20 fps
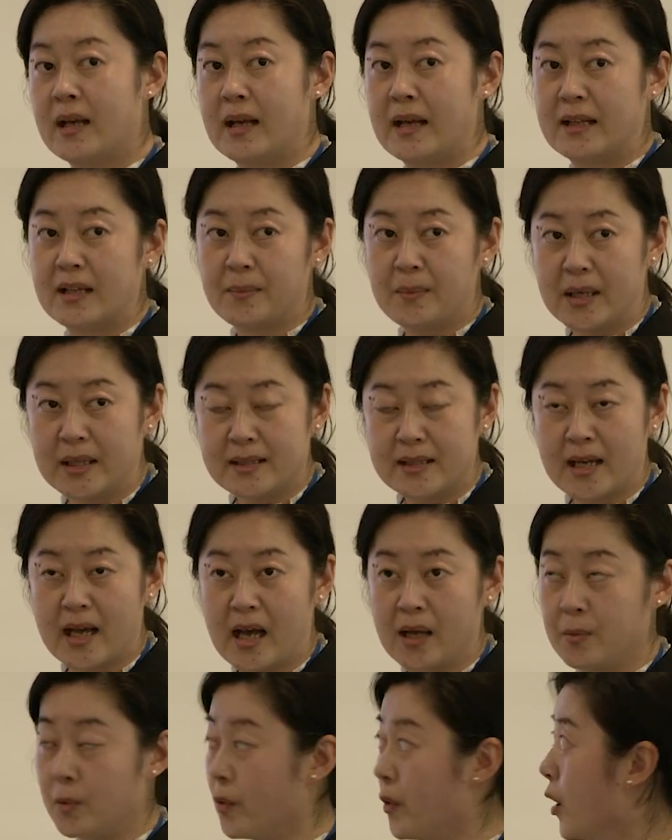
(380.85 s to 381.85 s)
In the
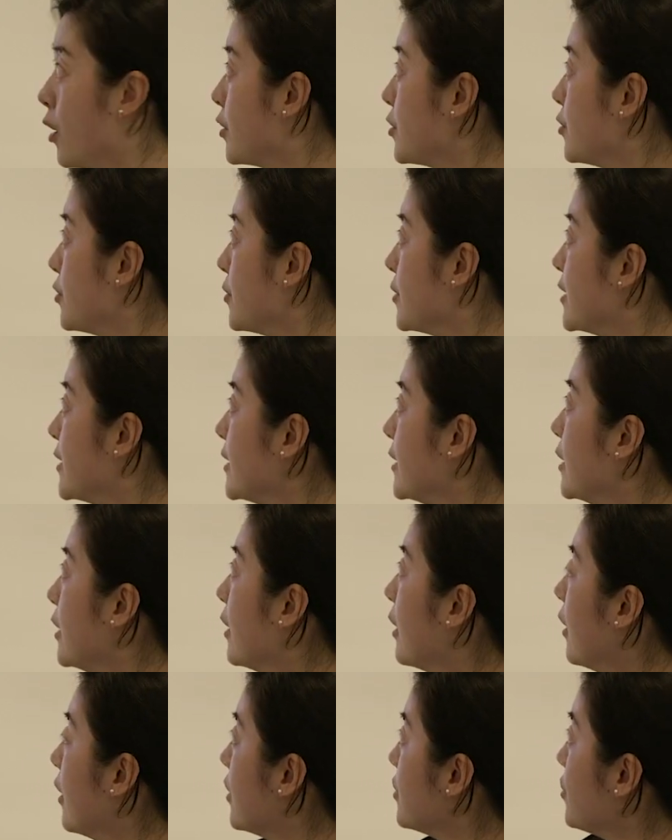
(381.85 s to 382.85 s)
meantime, we also
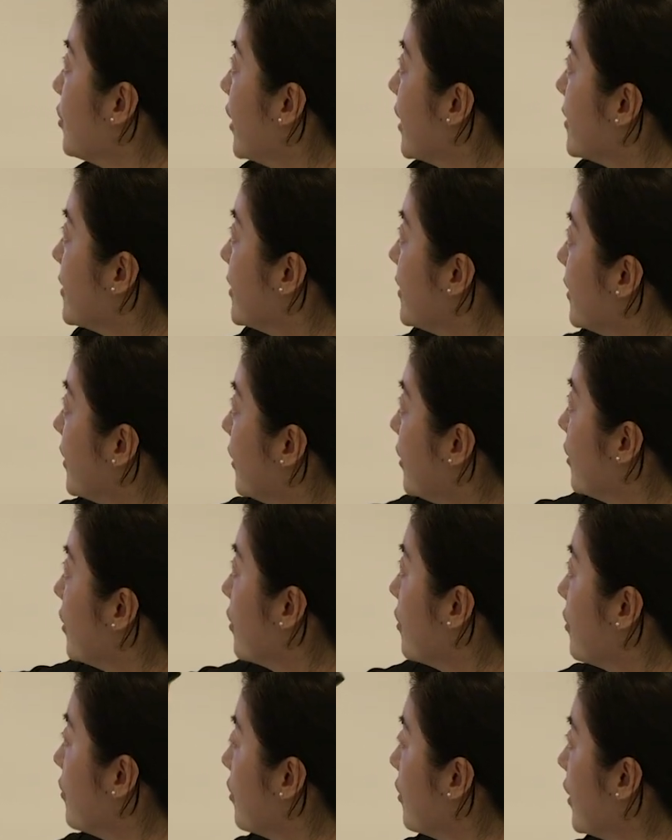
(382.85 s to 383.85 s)
see, as you can see
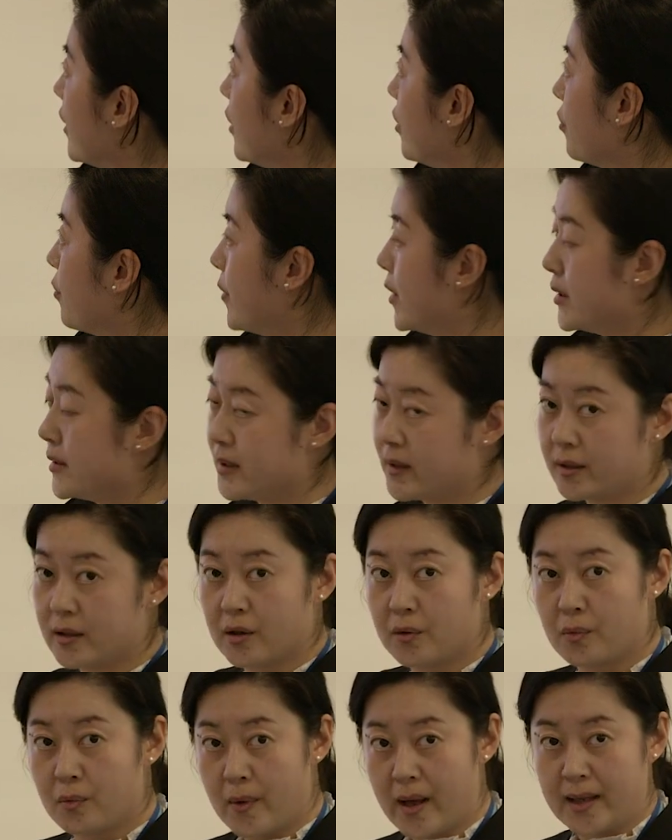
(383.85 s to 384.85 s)
here, the increase in
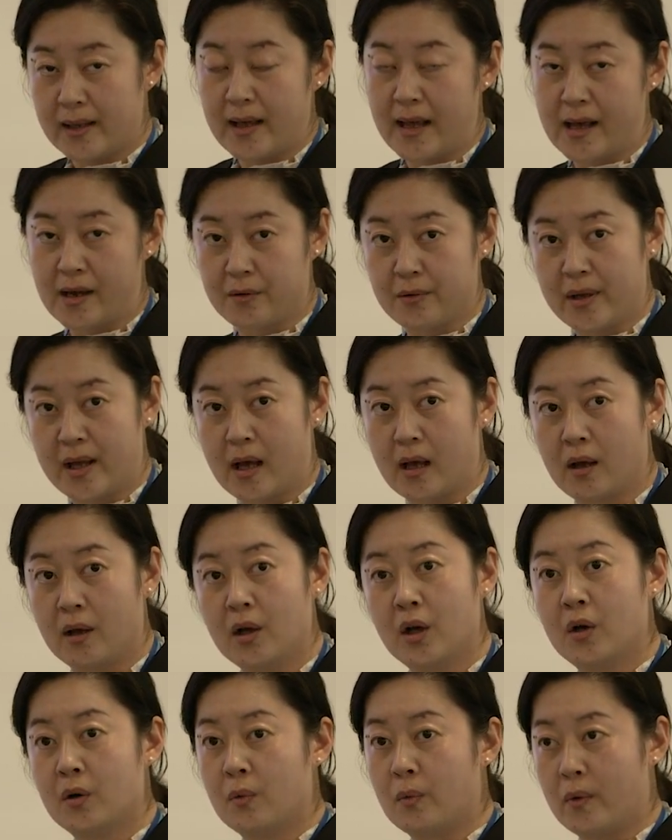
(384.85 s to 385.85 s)
the red area.
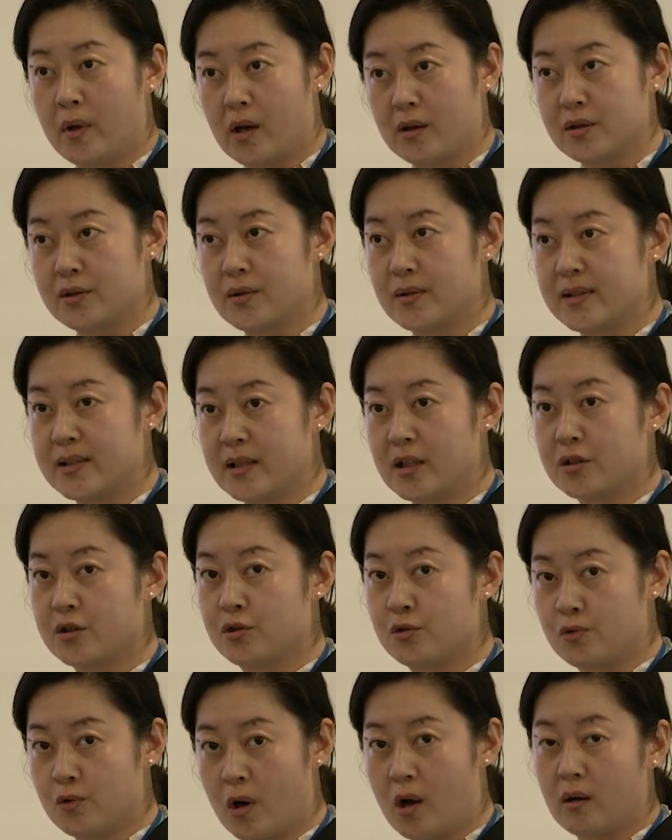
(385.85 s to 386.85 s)
We also see a
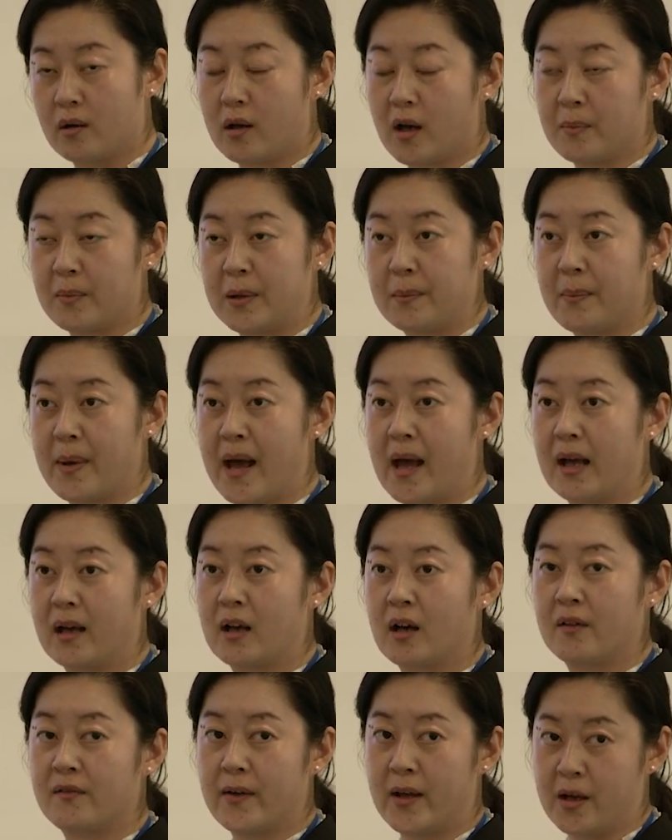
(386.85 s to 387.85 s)
strong coming back
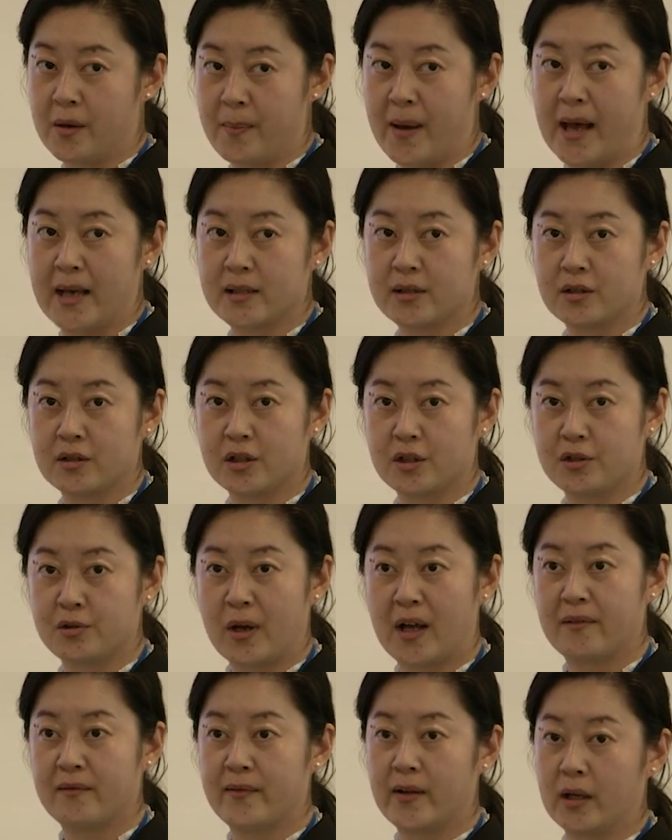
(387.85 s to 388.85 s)
of air passenger
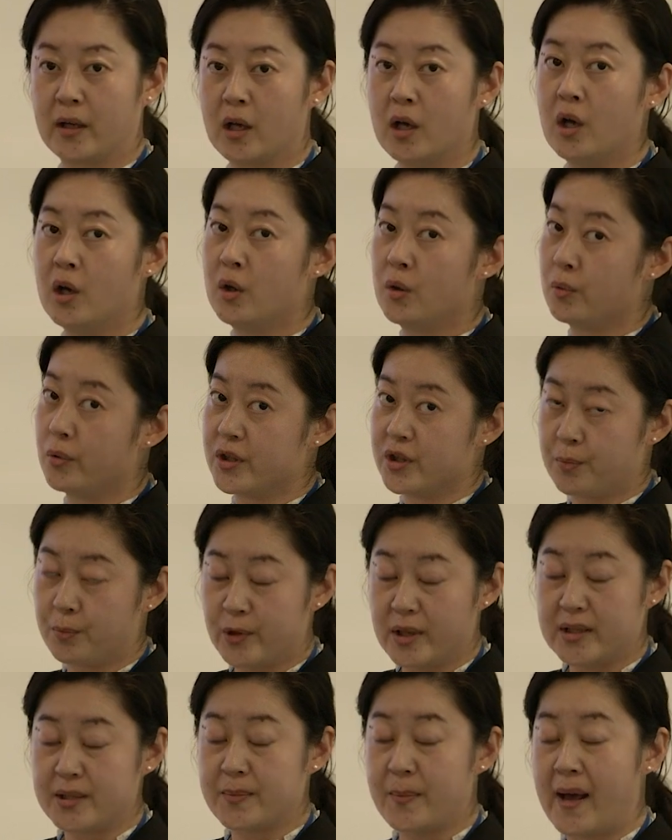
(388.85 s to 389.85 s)
traffic, which
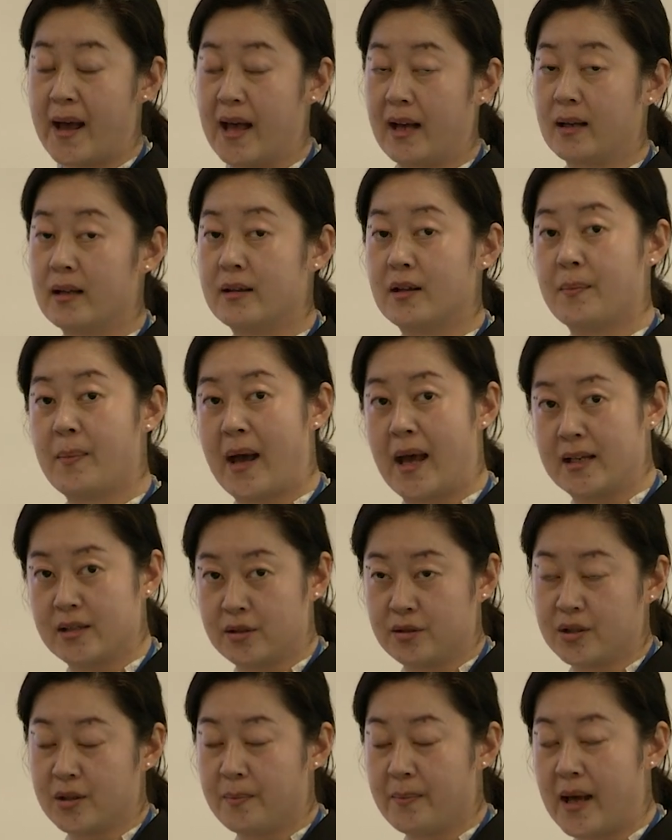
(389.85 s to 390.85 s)
brings back the
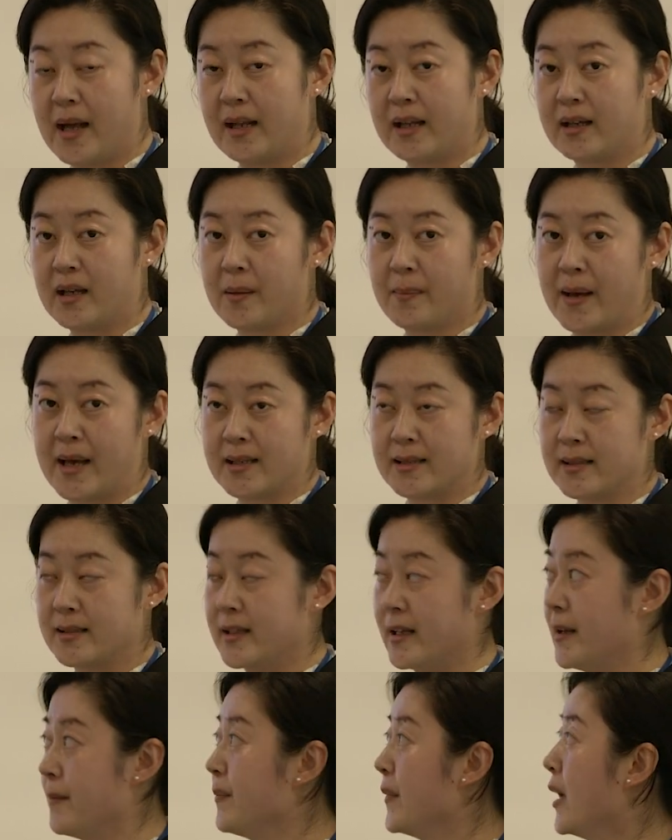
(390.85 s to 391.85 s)
passenger belly
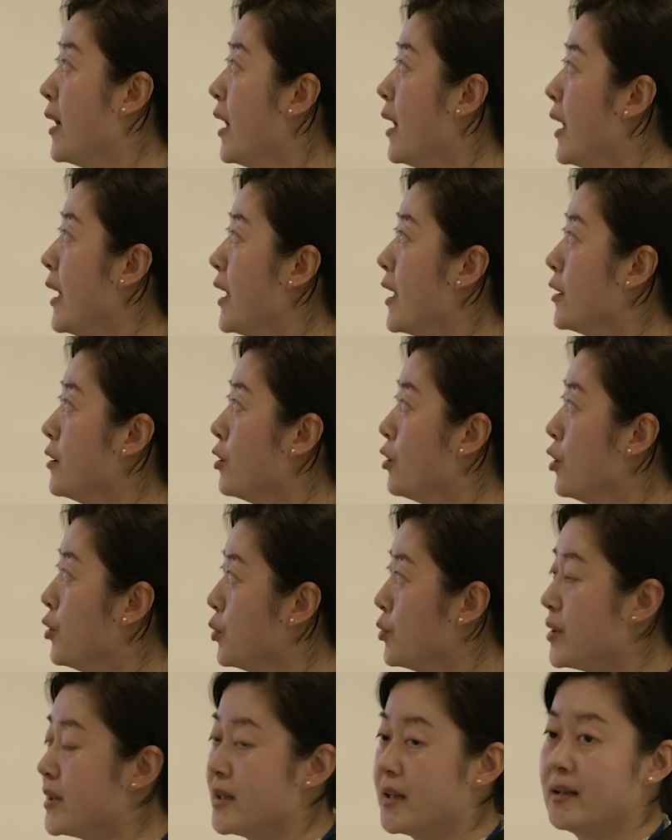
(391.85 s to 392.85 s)
capacity and
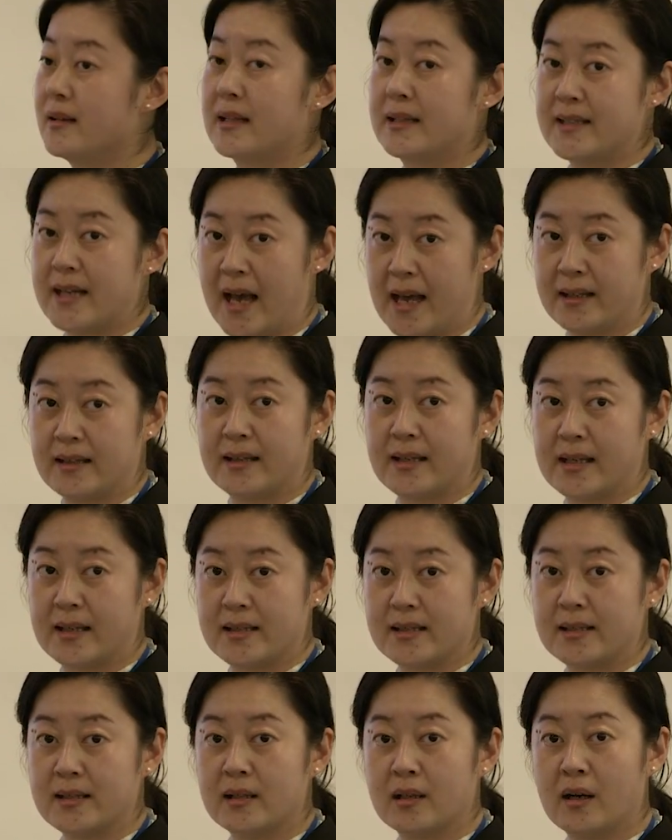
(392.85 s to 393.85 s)
loosen the
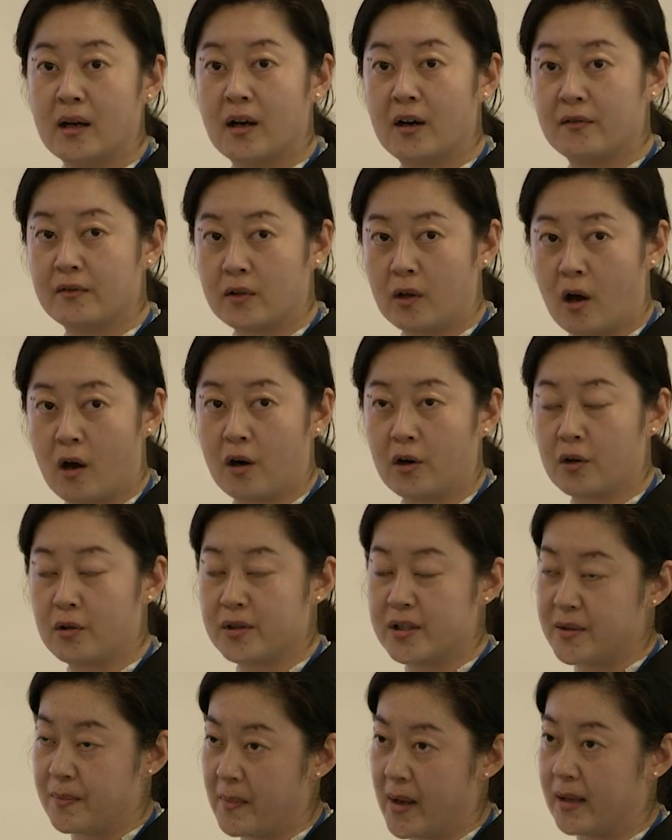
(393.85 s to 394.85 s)
tightness of cargo
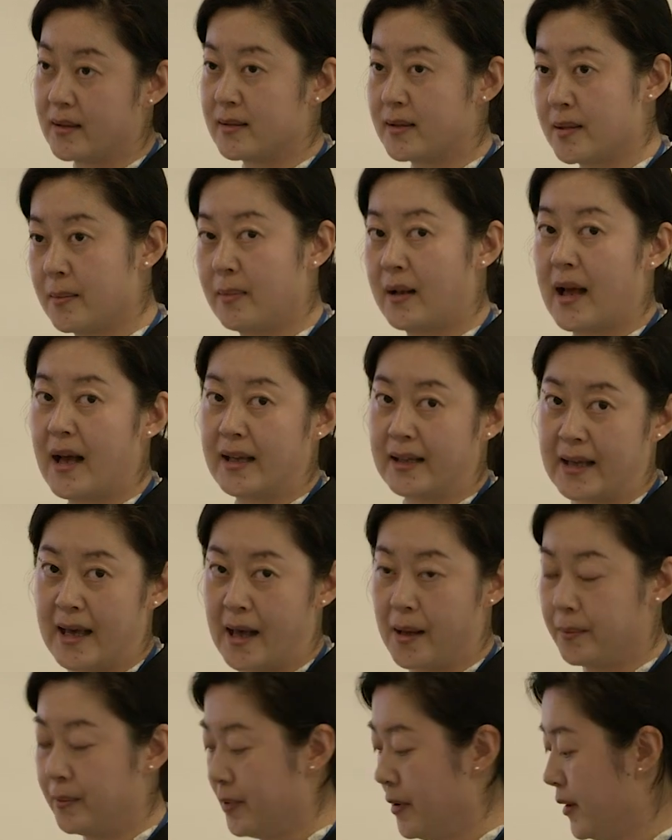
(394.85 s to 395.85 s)
demand supply
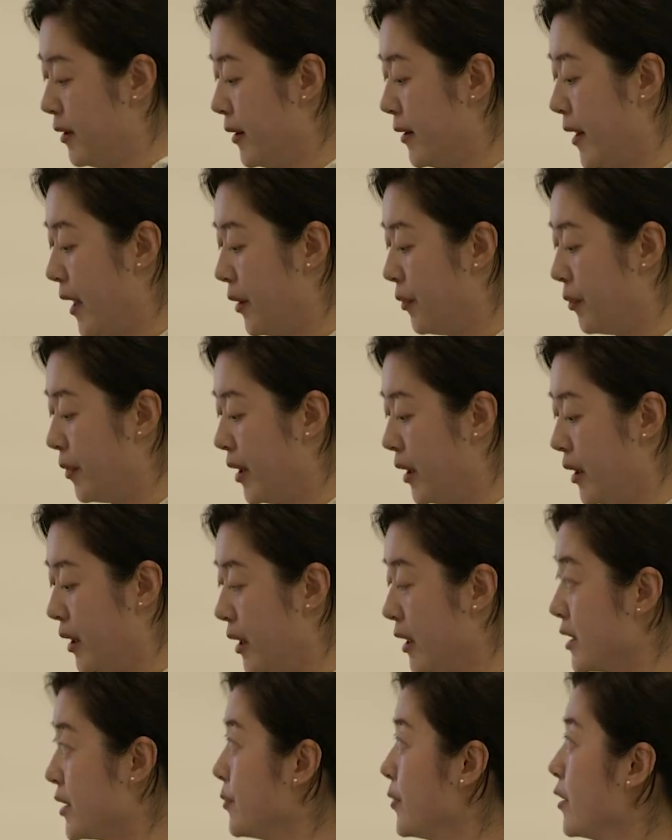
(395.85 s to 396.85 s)
gap that we
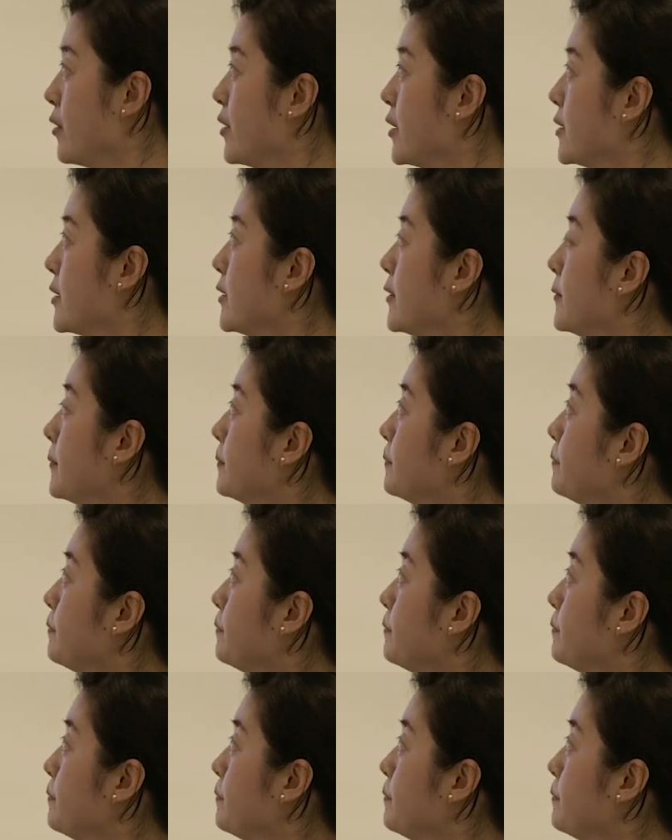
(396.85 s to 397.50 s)
experienced.